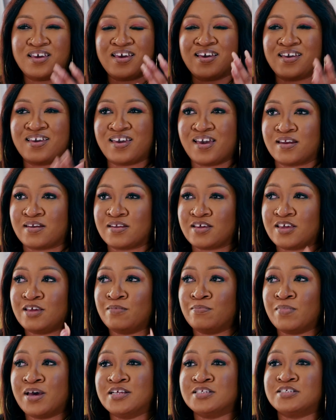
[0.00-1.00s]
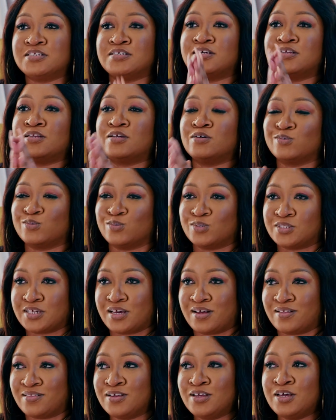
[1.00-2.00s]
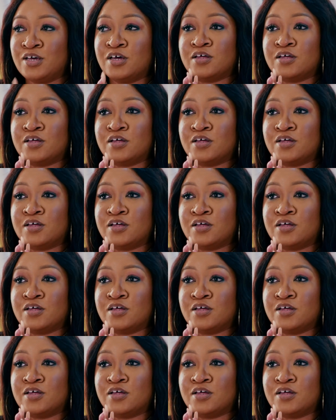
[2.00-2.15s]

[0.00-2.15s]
Again, imagine in a hotel.